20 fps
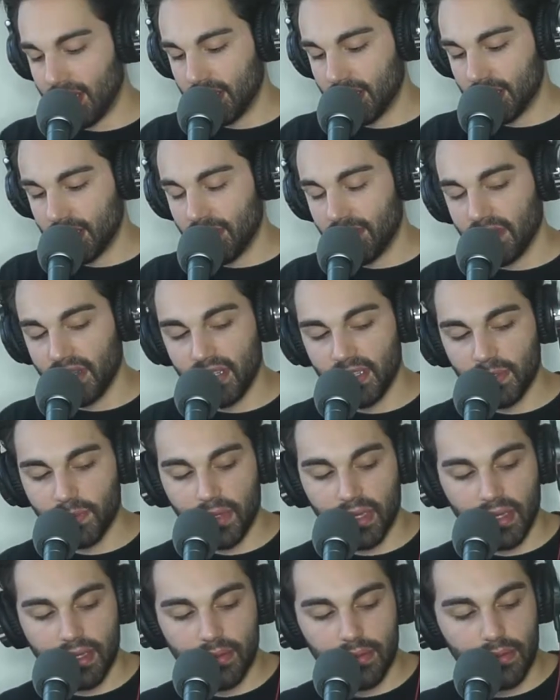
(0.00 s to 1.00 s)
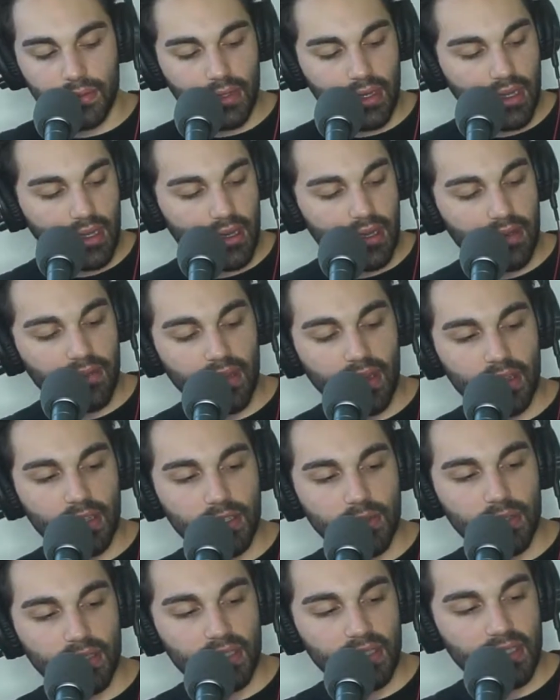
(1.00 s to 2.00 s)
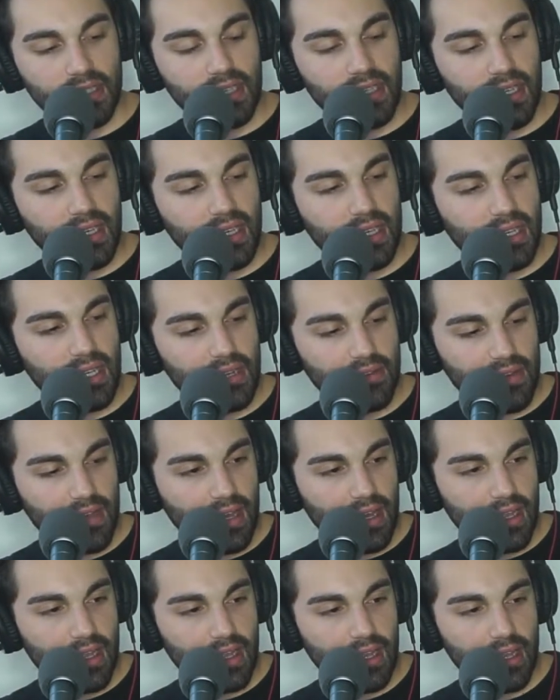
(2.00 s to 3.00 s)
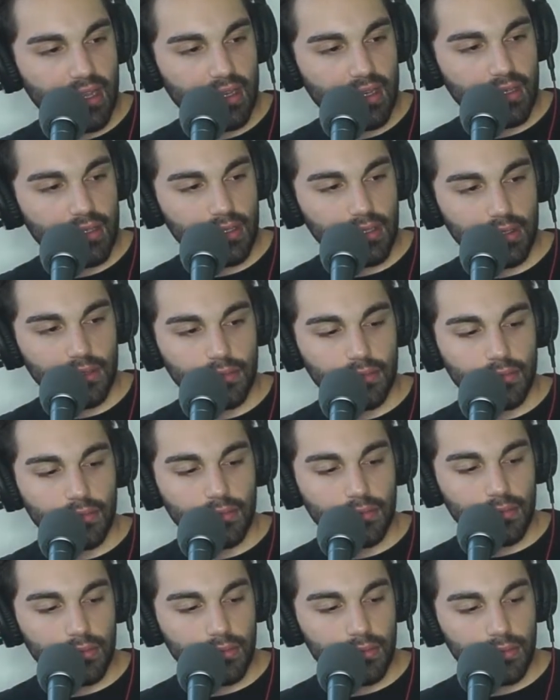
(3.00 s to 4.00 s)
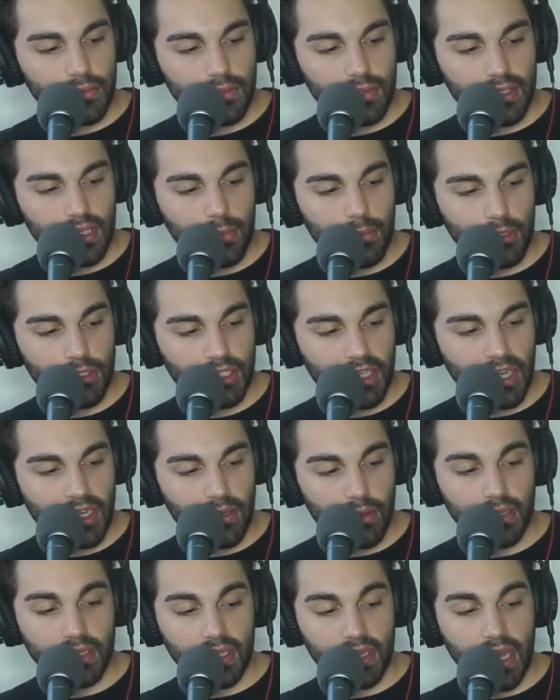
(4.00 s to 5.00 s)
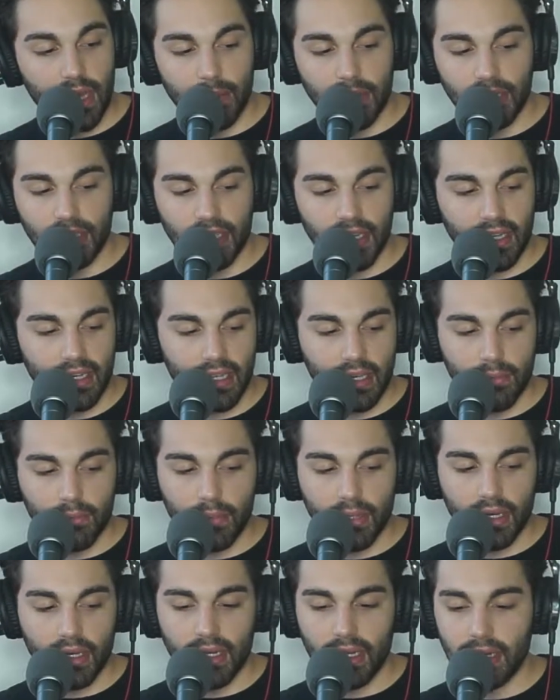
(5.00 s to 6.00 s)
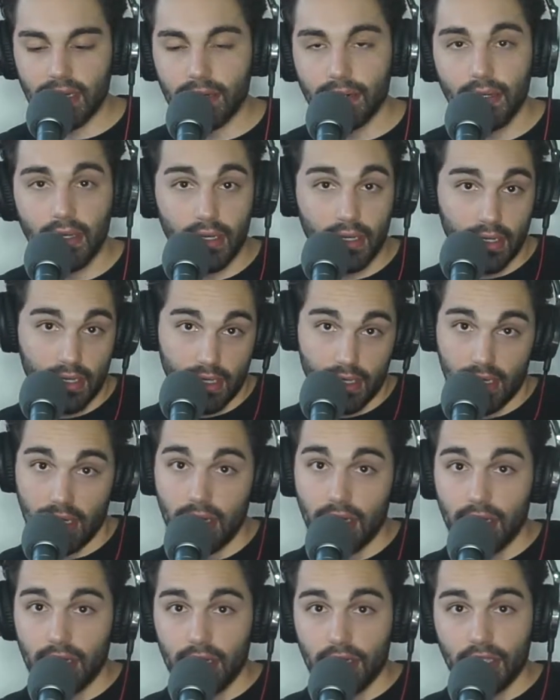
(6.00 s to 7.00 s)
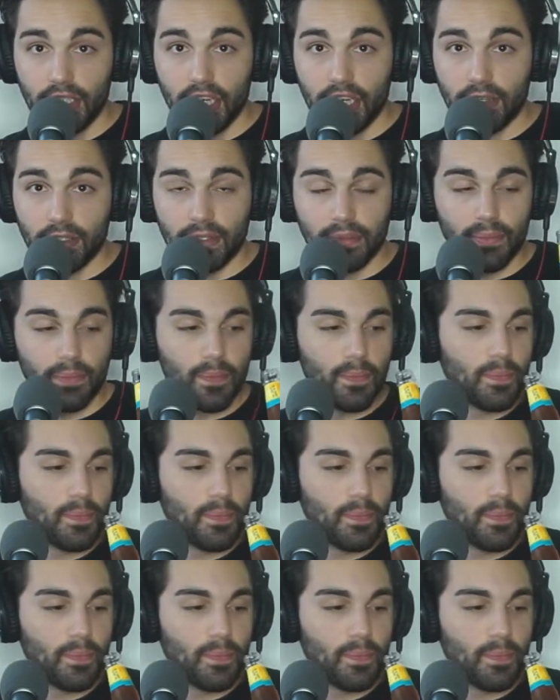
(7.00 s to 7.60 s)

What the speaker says: So for this week, I've got a twisted tea and I've got a little summer shandy. Well, it's a lemon shandy, but cheers.